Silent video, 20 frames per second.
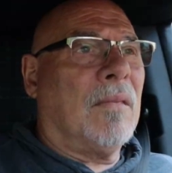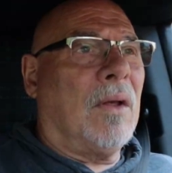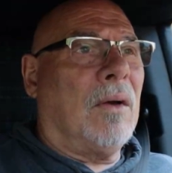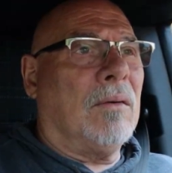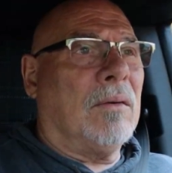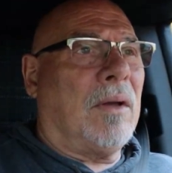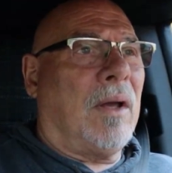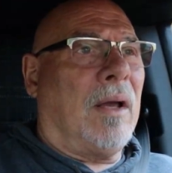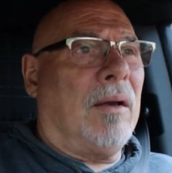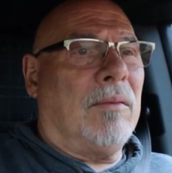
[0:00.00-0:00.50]

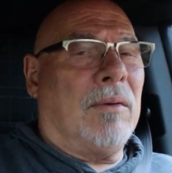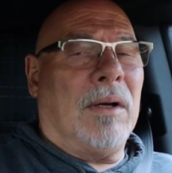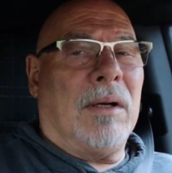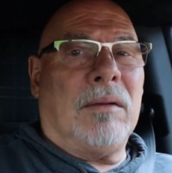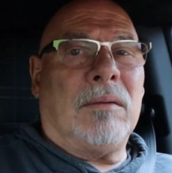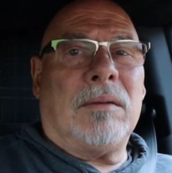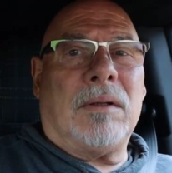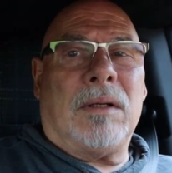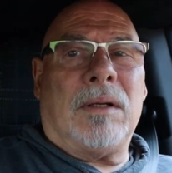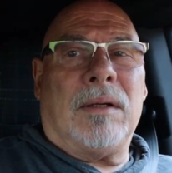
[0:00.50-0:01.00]
Okay,
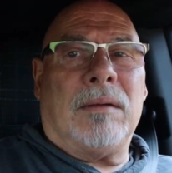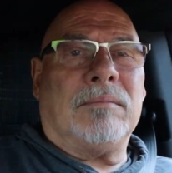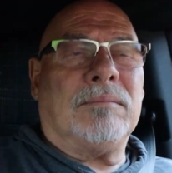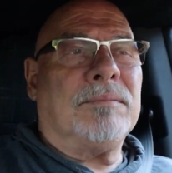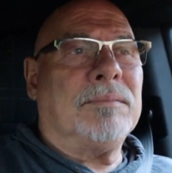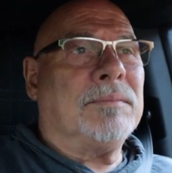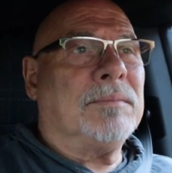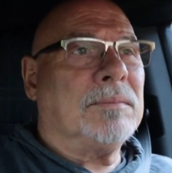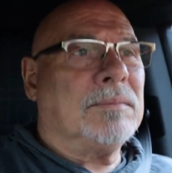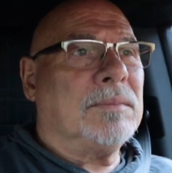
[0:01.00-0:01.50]
well,
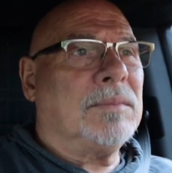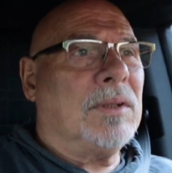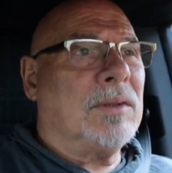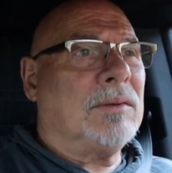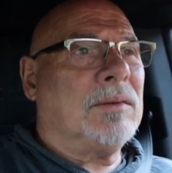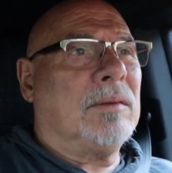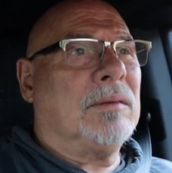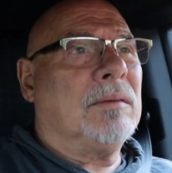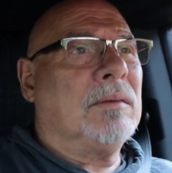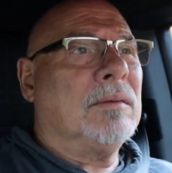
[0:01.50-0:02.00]

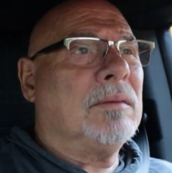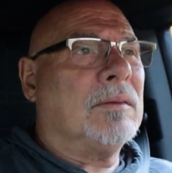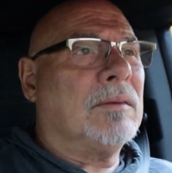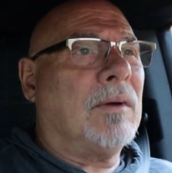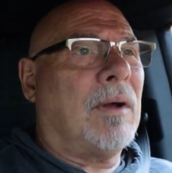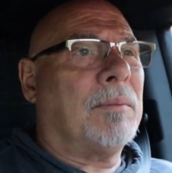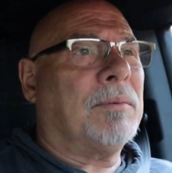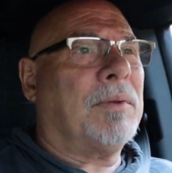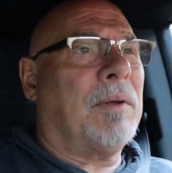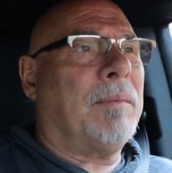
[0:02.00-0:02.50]
just
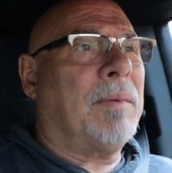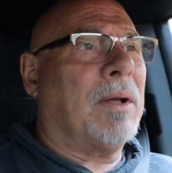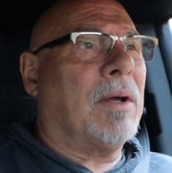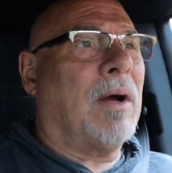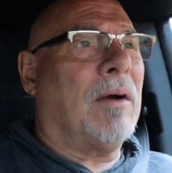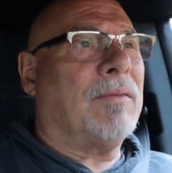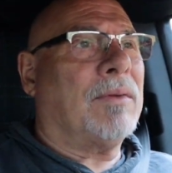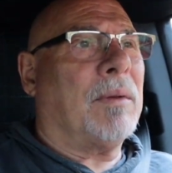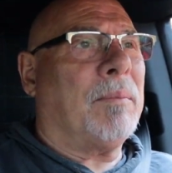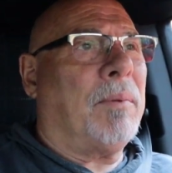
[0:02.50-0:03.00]
dropped something
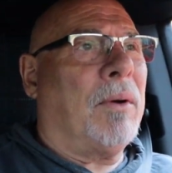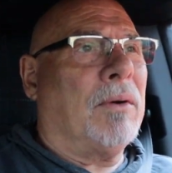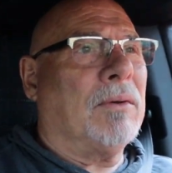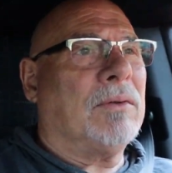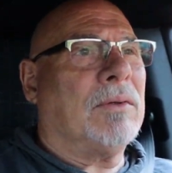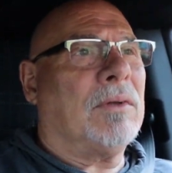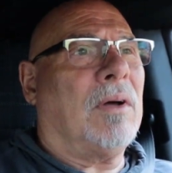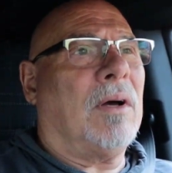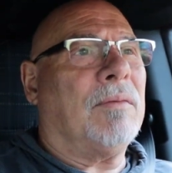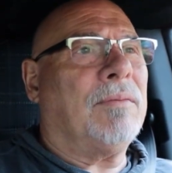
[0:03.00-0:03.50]
off at the
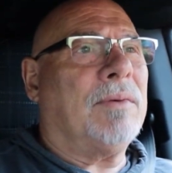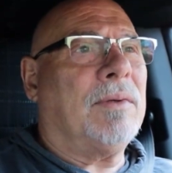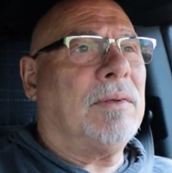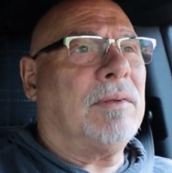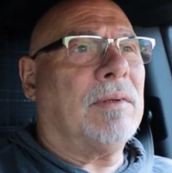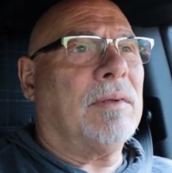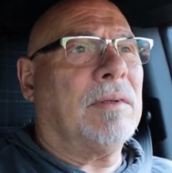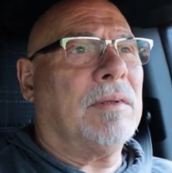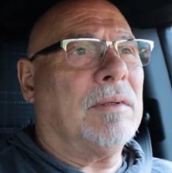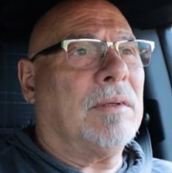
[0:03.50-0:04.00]
post office,
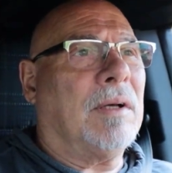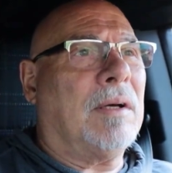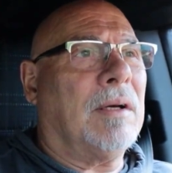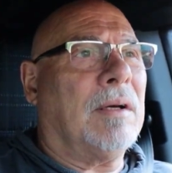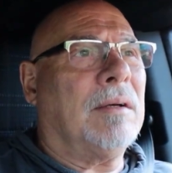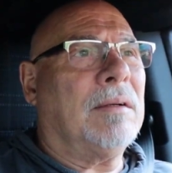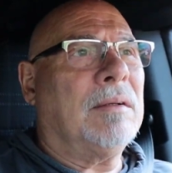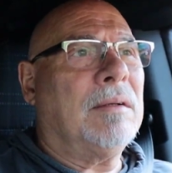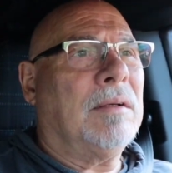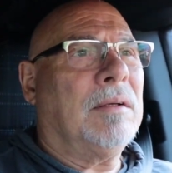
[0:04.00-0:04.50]
and
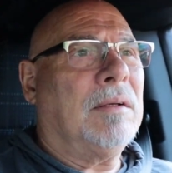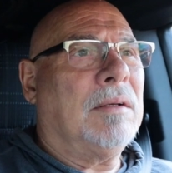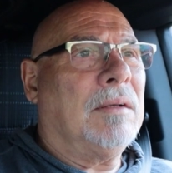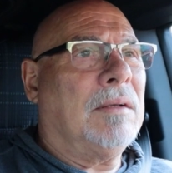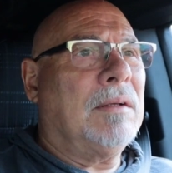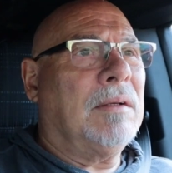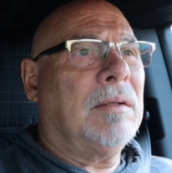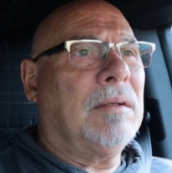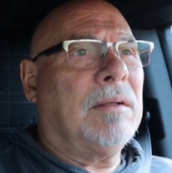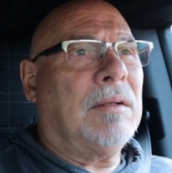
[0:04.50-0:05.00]

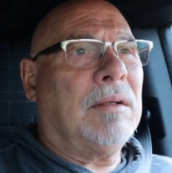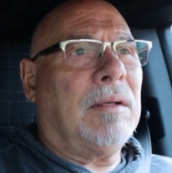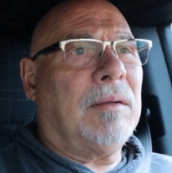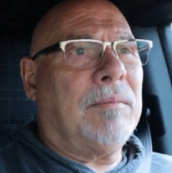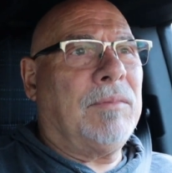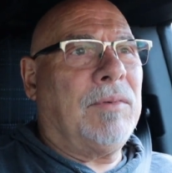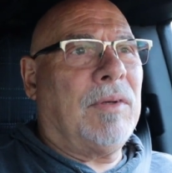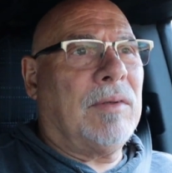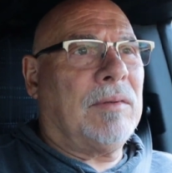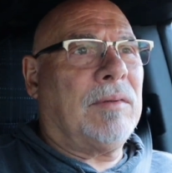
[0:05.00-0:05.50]

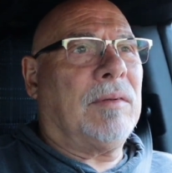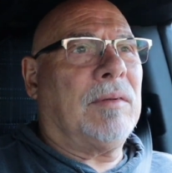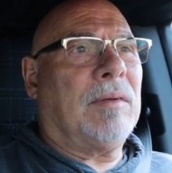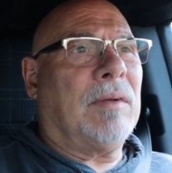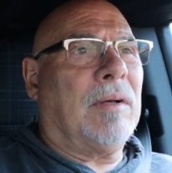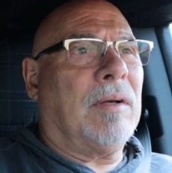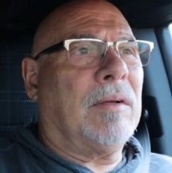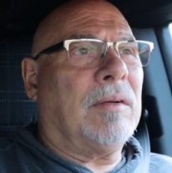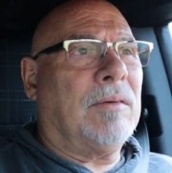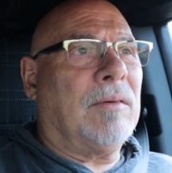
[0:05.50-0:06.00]
I'm just
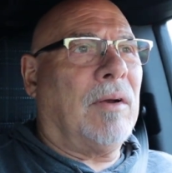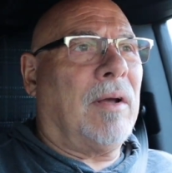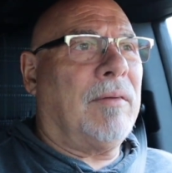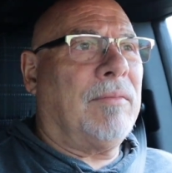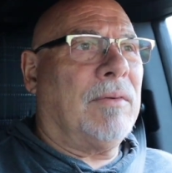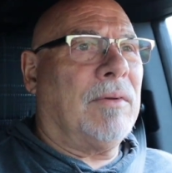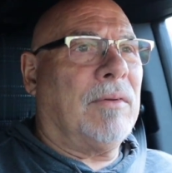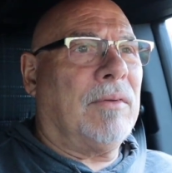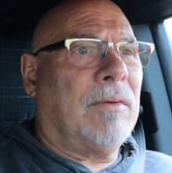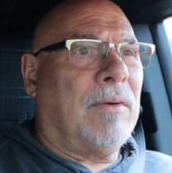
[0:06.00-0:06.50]

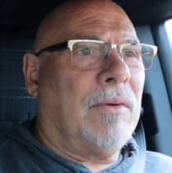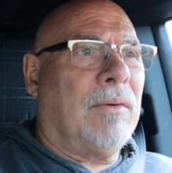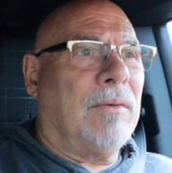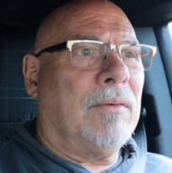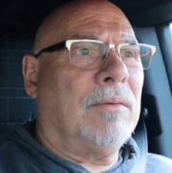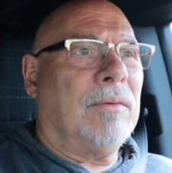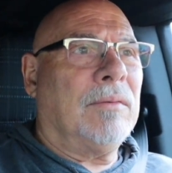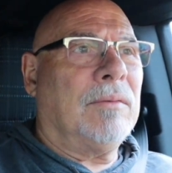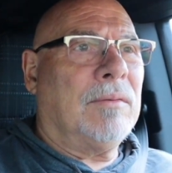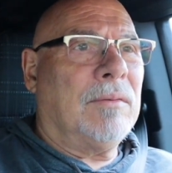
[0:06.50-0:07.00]
driving
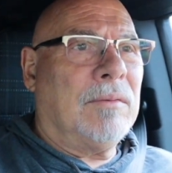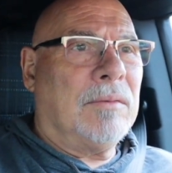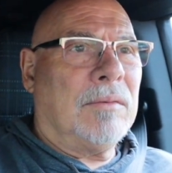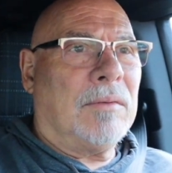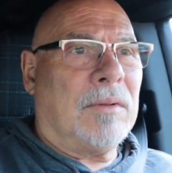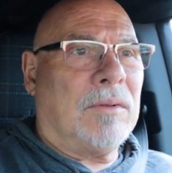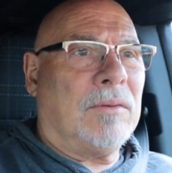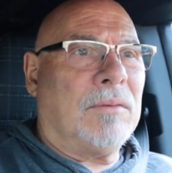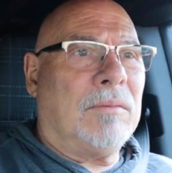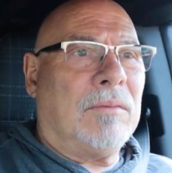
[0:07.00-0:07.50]
through
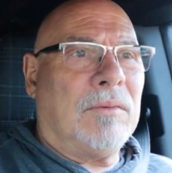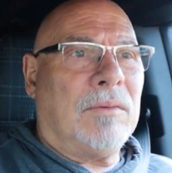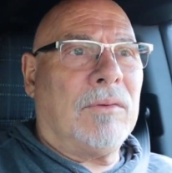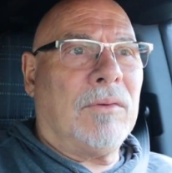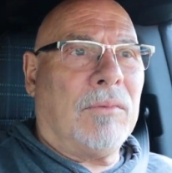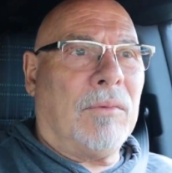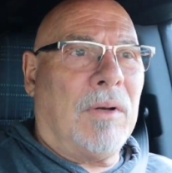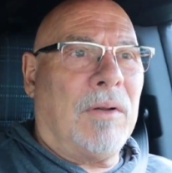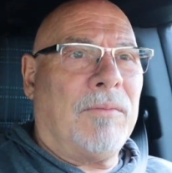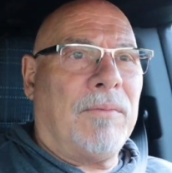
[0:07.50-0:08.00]
a
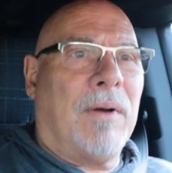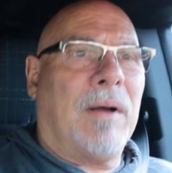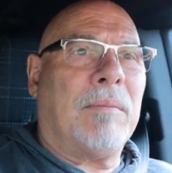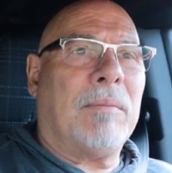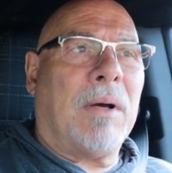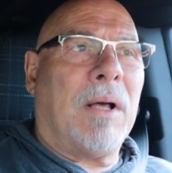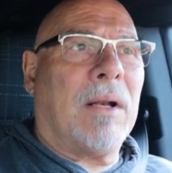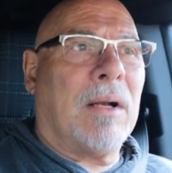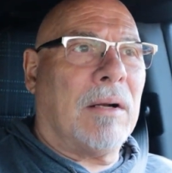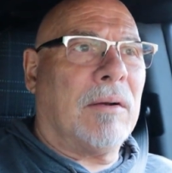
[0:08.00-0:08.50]
25
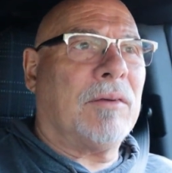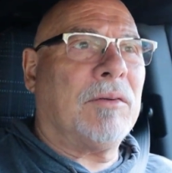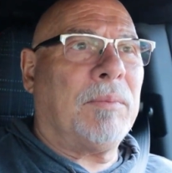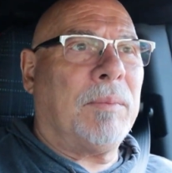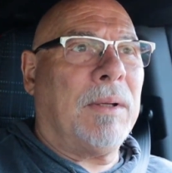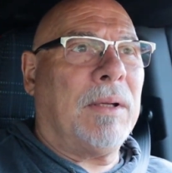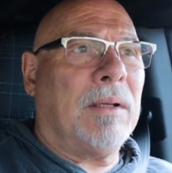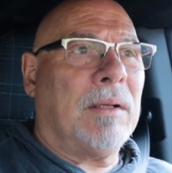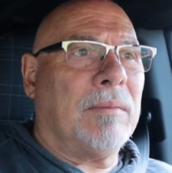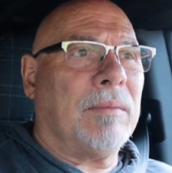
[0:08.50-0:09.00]
mile an hour
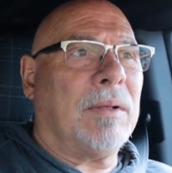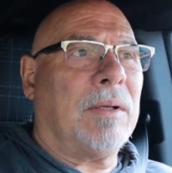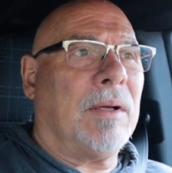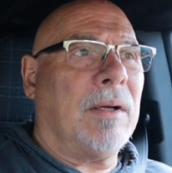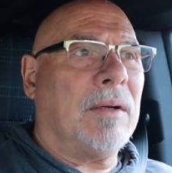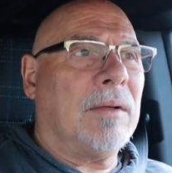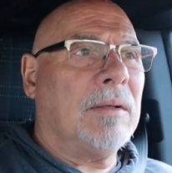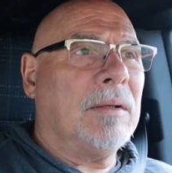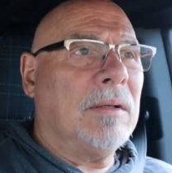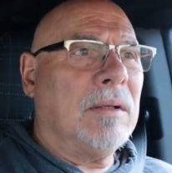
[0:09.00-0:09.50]
speed limit
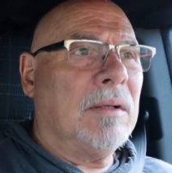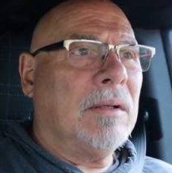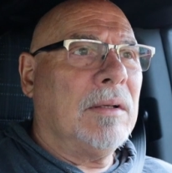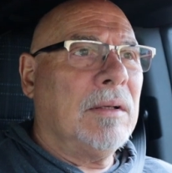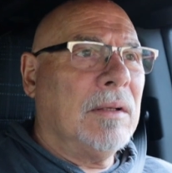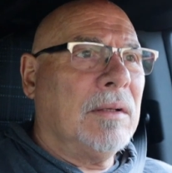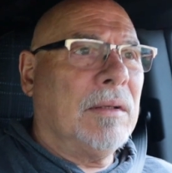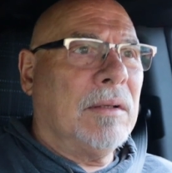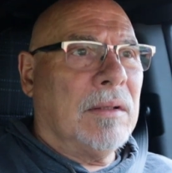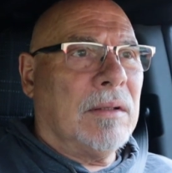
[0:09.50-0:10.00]
here
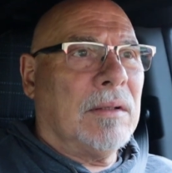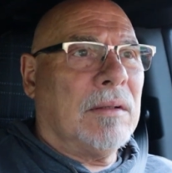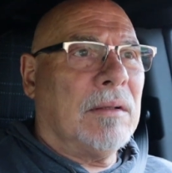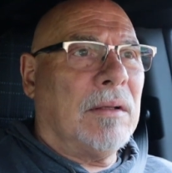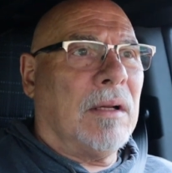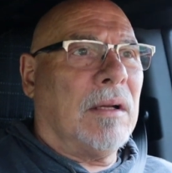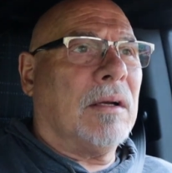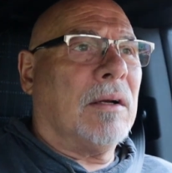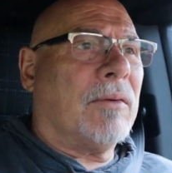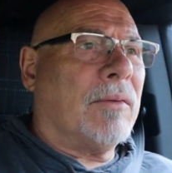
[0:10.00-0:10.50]

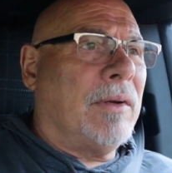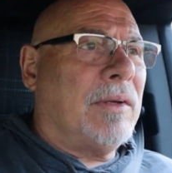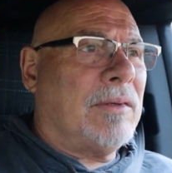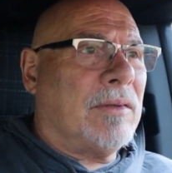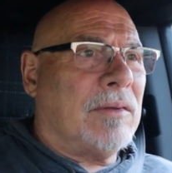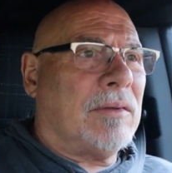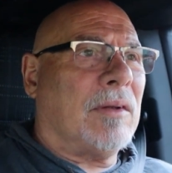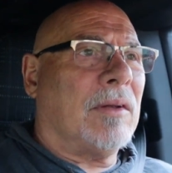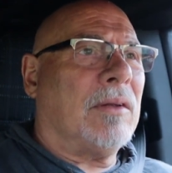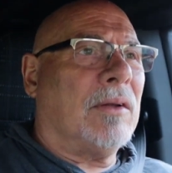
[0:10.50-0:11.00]
that
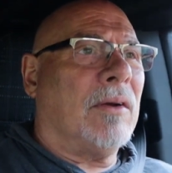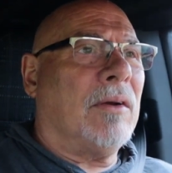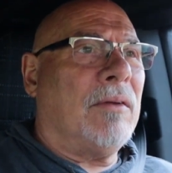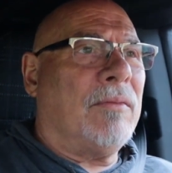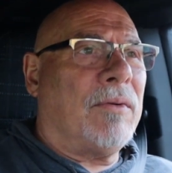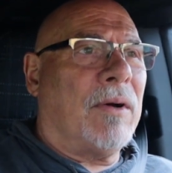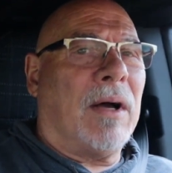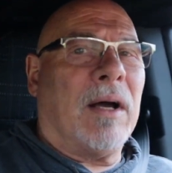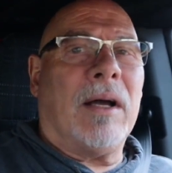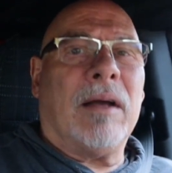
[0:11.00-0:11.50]
increases to
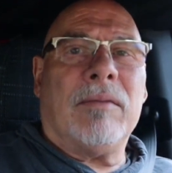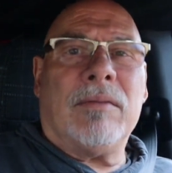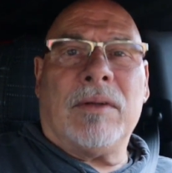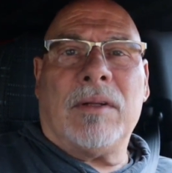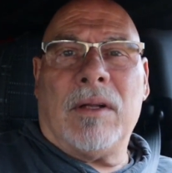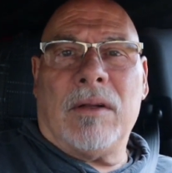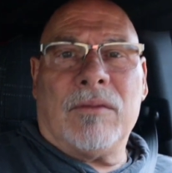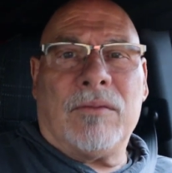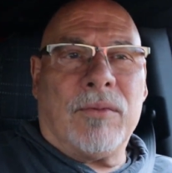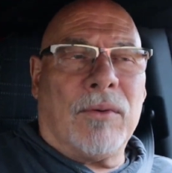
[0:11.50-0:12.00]
35 and
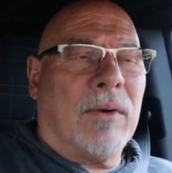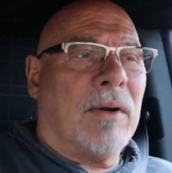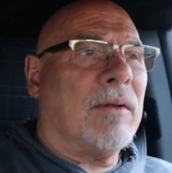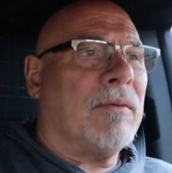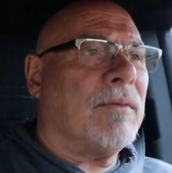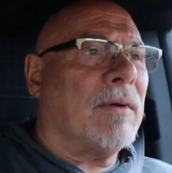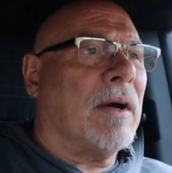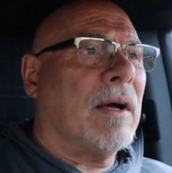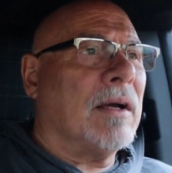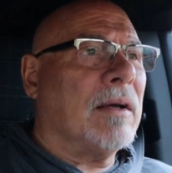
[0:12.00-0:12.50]
then
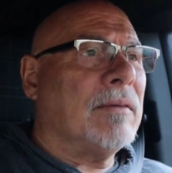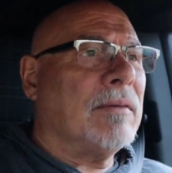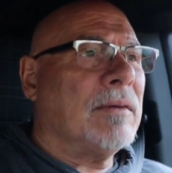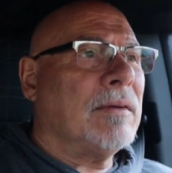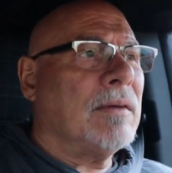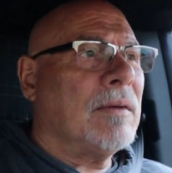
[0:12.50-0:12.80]
45